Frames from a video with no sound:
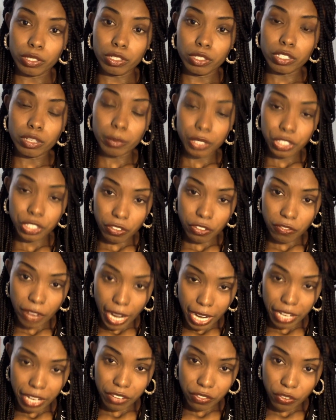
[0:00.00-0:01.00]
Look at what you're
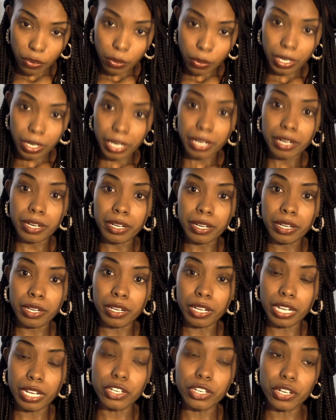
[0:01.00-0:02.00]
fighting for
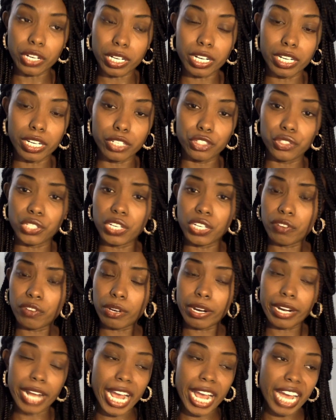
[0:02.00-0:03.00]
in your country. If
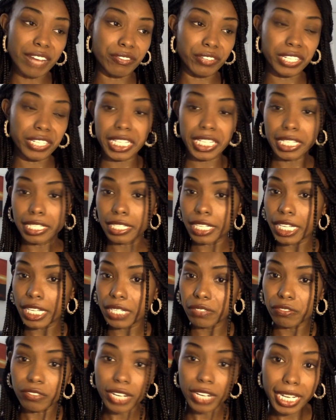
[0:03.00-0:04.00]
you're an African
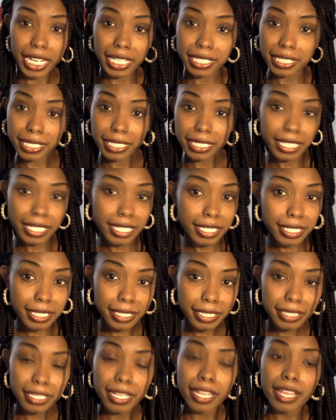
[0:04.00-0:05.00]
in France and
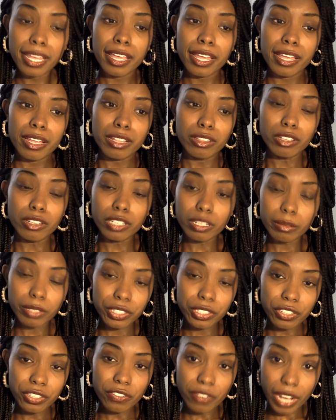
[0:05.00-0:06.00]
England, look at
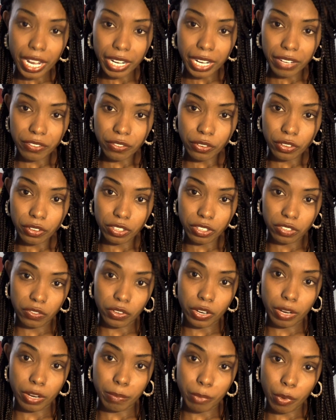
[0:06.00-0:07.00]
what you're fighting for this
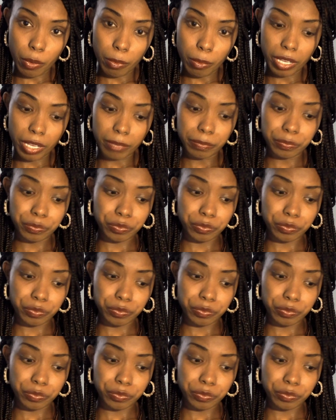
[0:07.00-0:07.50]
very moment.